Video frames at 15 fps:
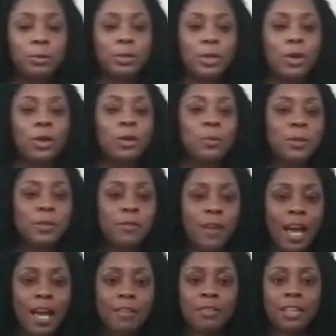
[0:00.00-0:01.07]
So it was
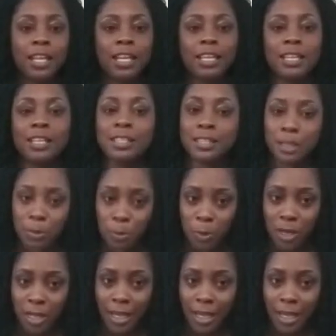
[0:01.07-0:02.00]
5 ladies and 1